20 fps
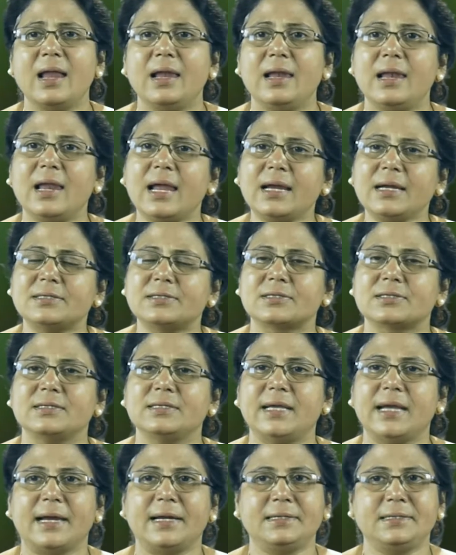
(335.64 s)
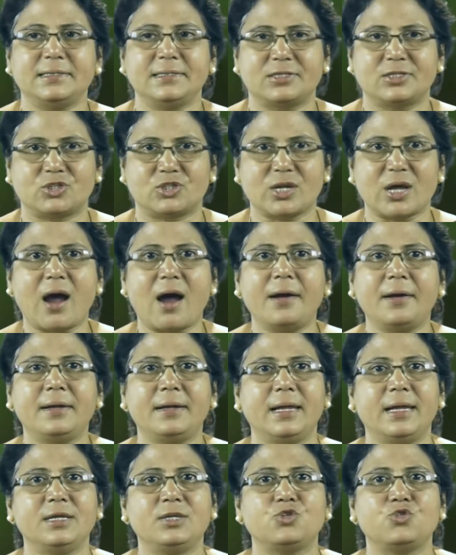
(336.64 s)
Let's get
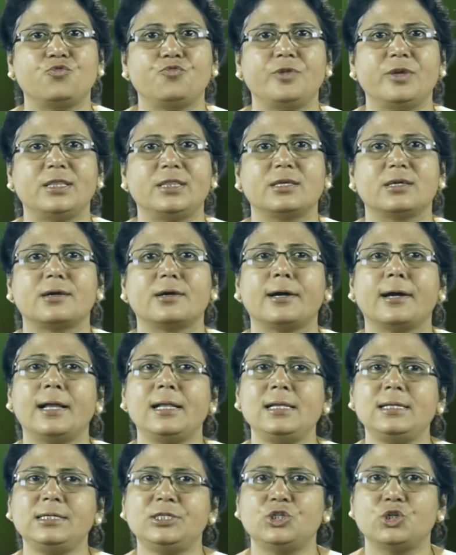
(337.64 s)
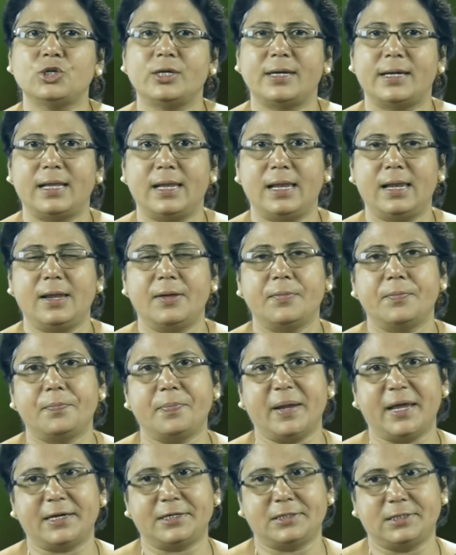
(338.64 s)
started with cultural
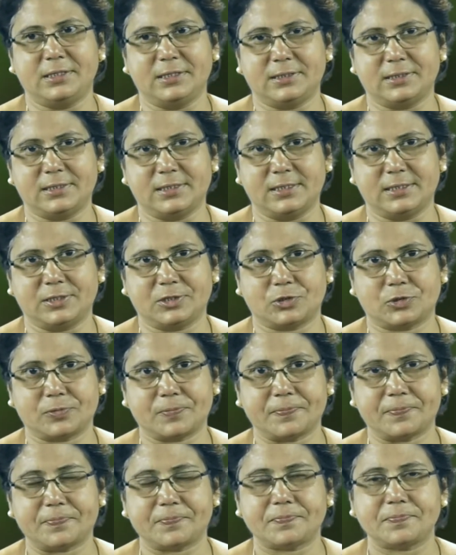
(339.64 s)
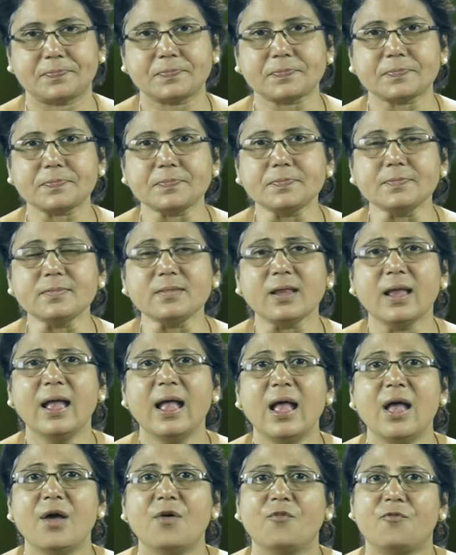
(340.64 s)
practices.
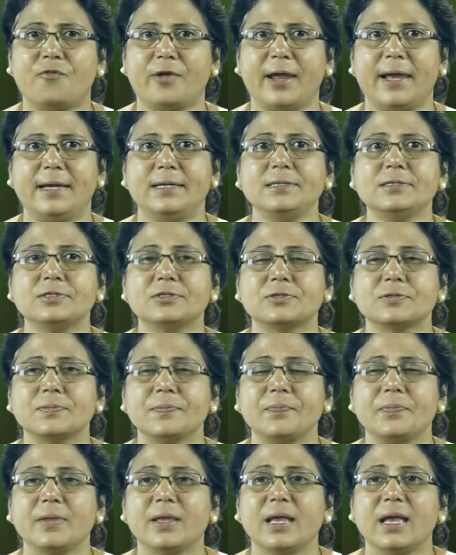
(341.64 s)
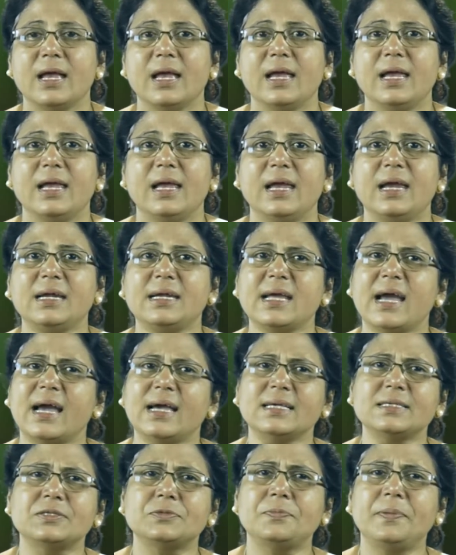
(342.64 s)
Friends, it
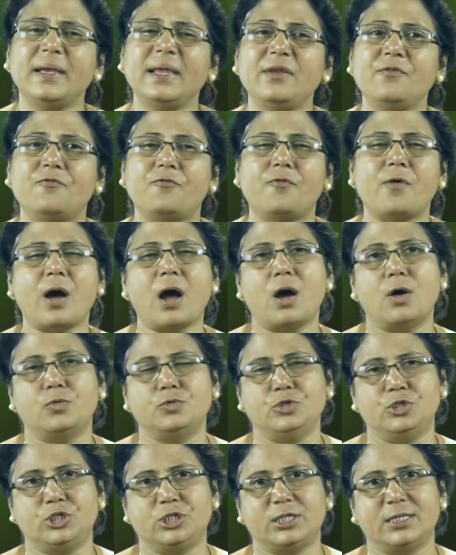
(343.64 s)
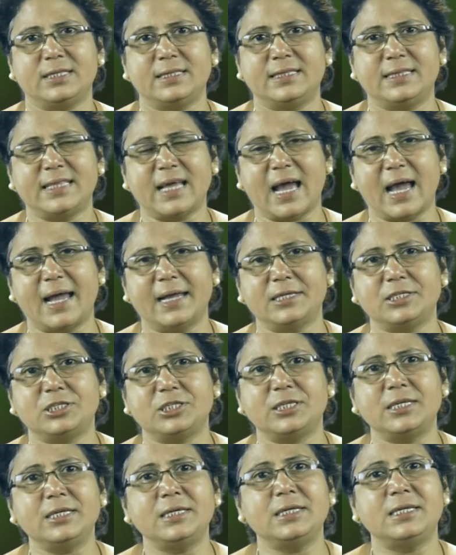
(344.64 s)
has been found
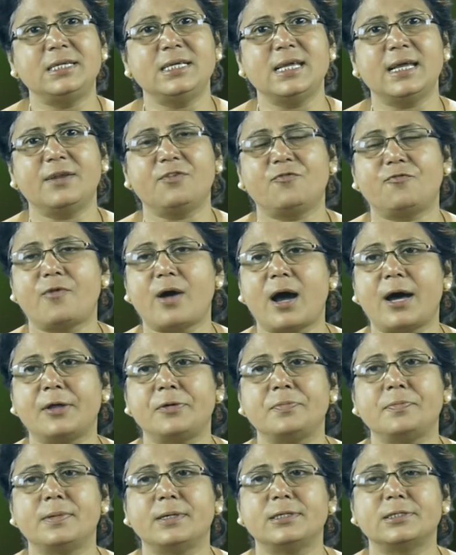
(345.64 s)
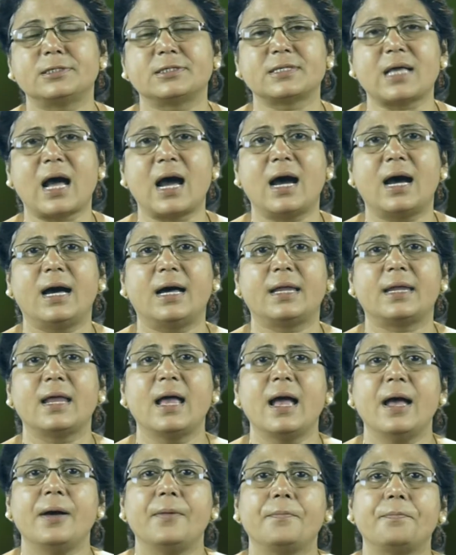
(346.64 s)
that Indian farmers are
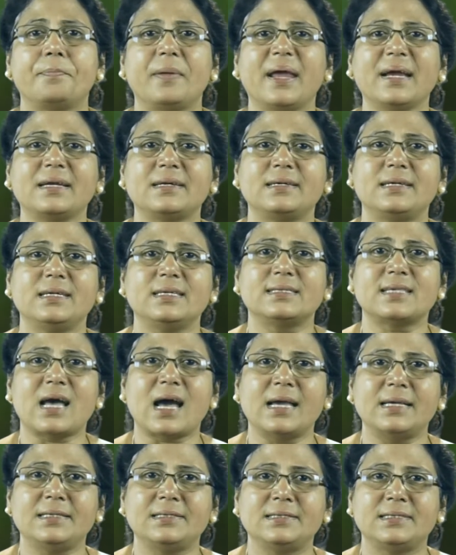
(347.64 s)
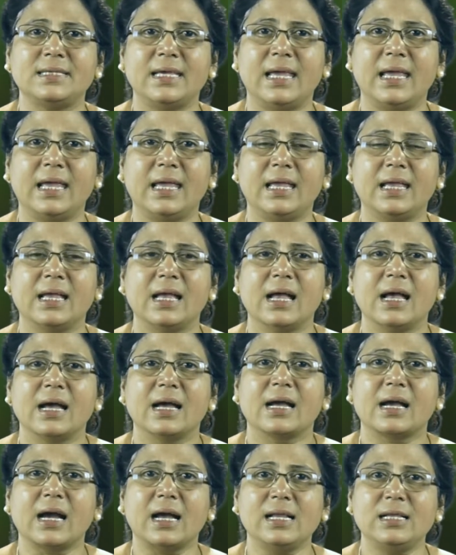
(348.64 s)
practicing
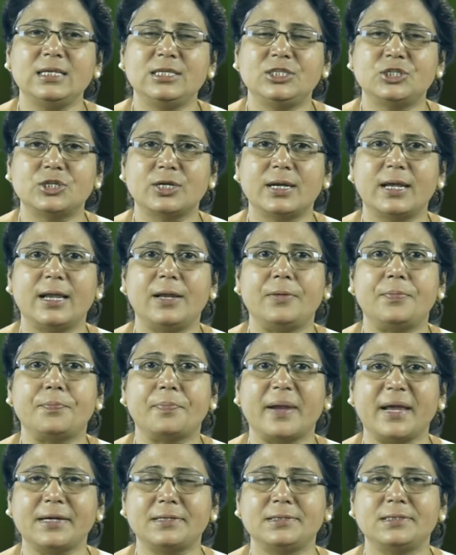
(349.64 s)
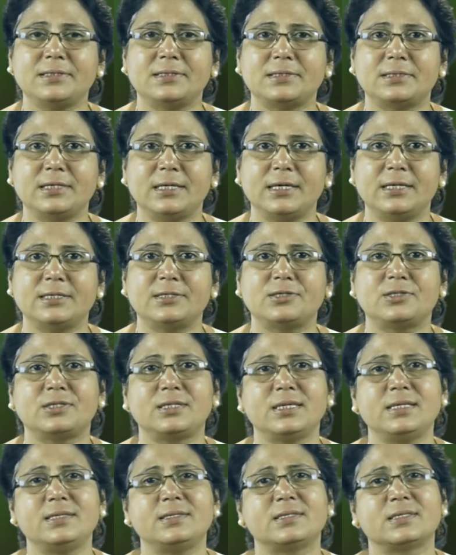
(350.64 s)
cultural practices
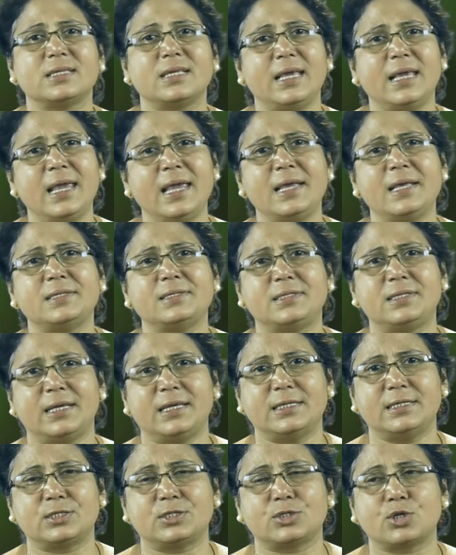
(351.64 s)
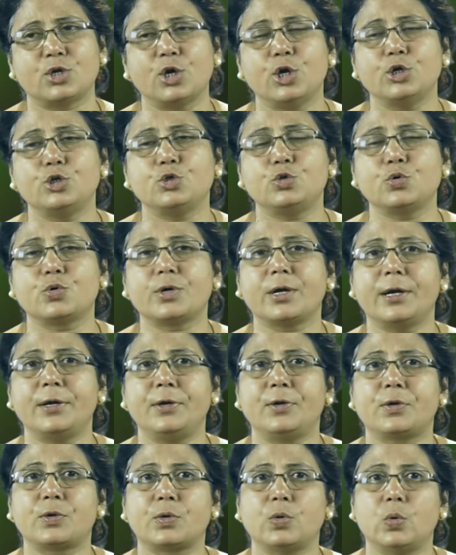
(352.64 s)
since ages to
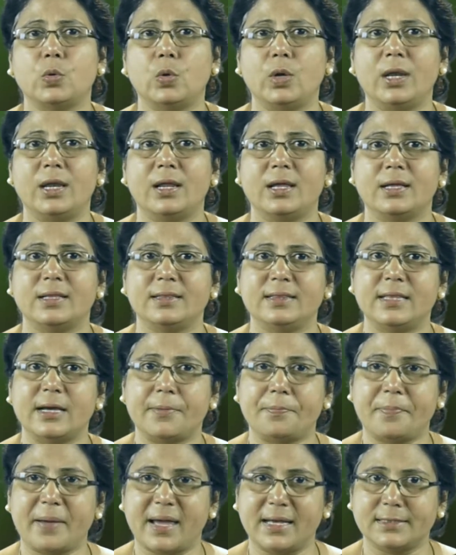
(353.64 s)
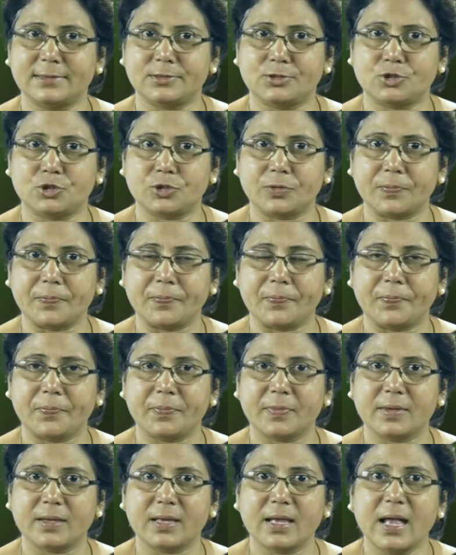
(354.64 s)
control the pest.
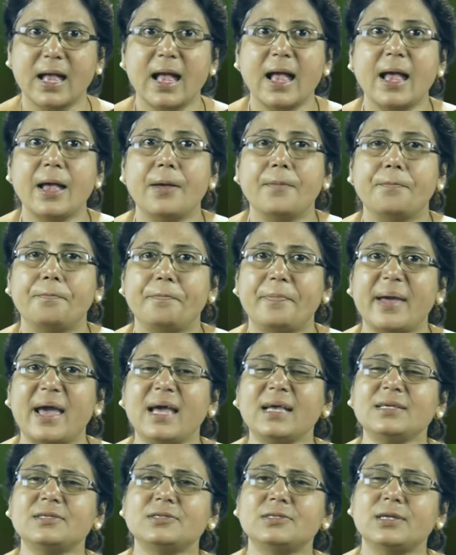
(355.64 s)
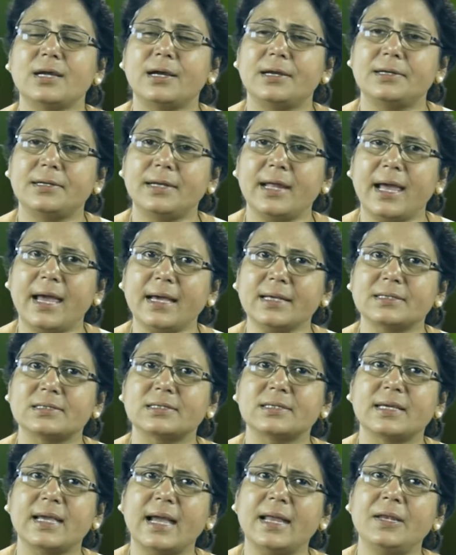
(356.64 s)
Pest
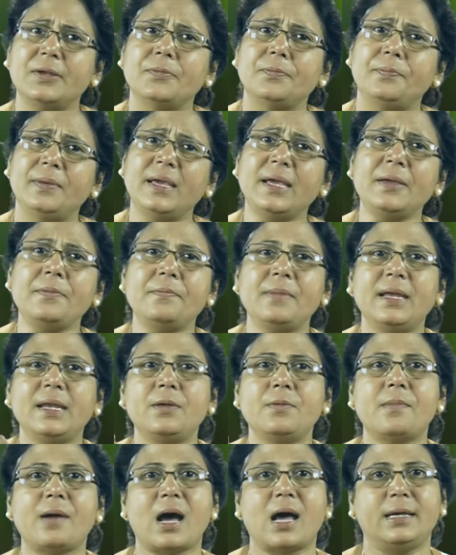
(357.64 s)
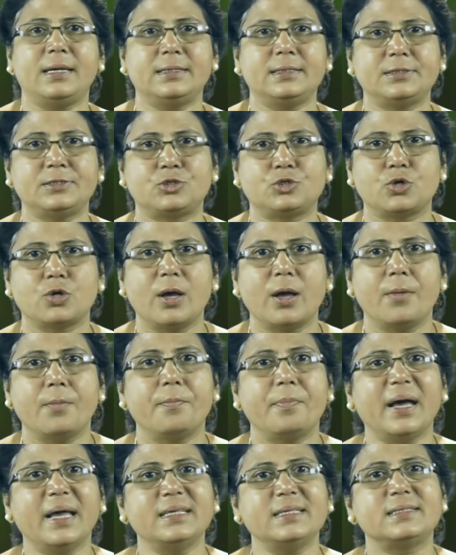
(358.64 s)
attacks can be minimized
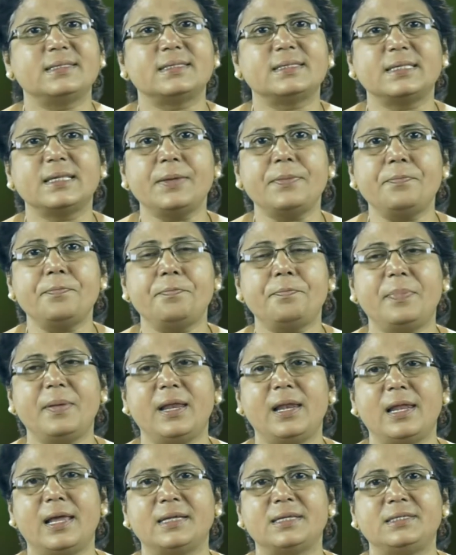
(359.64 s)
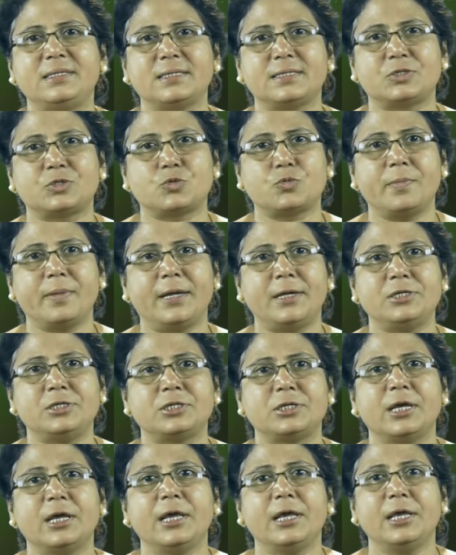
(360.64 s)
by simple
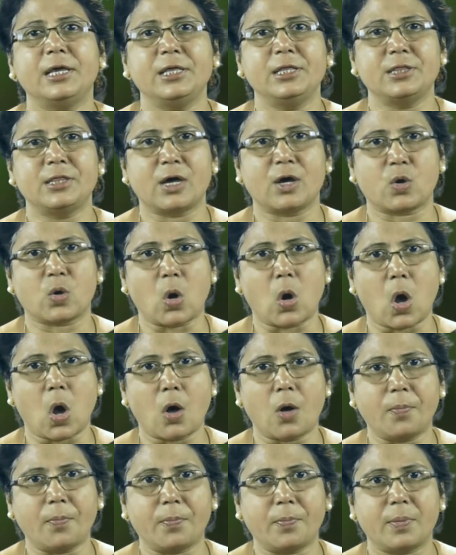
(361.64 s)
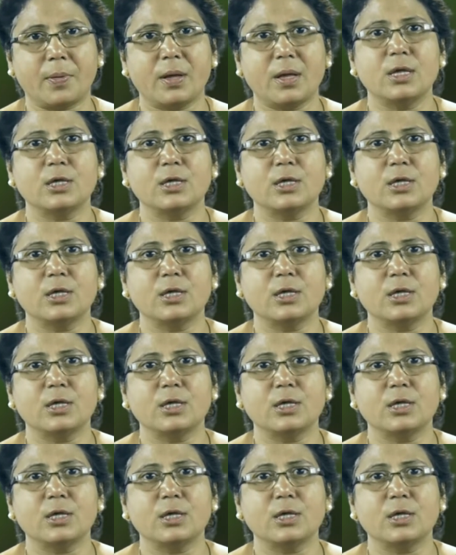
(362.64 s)
adjustment in the crop,